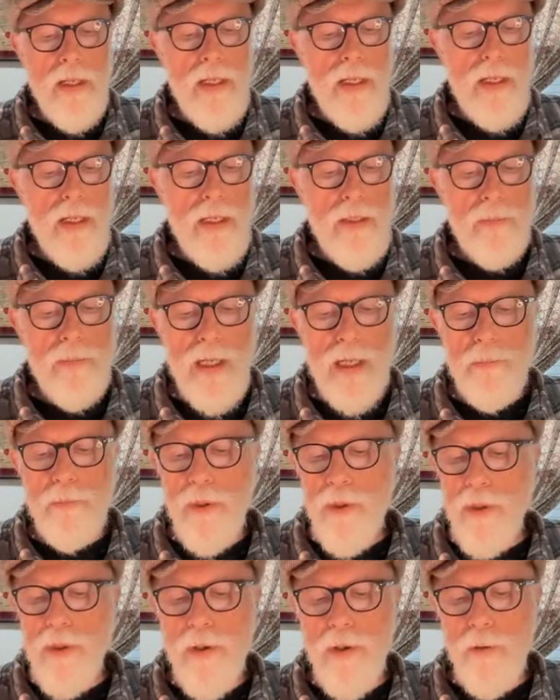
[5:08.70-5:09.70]
my
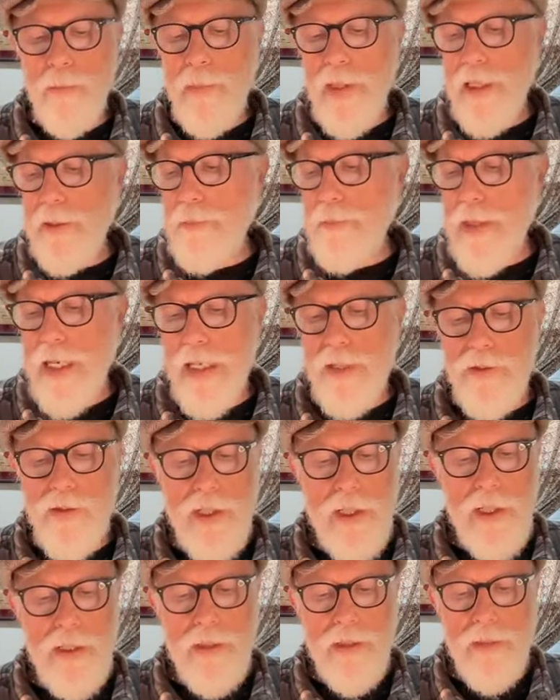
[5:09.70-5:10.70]
book Homemade
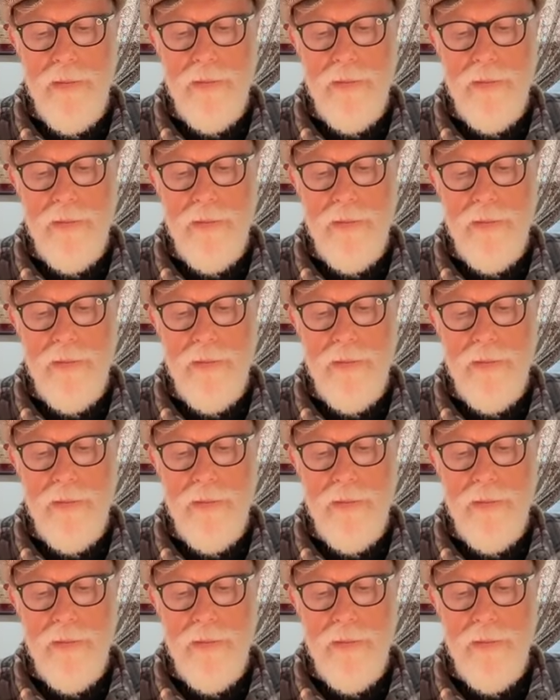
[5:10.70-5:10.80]
Magic,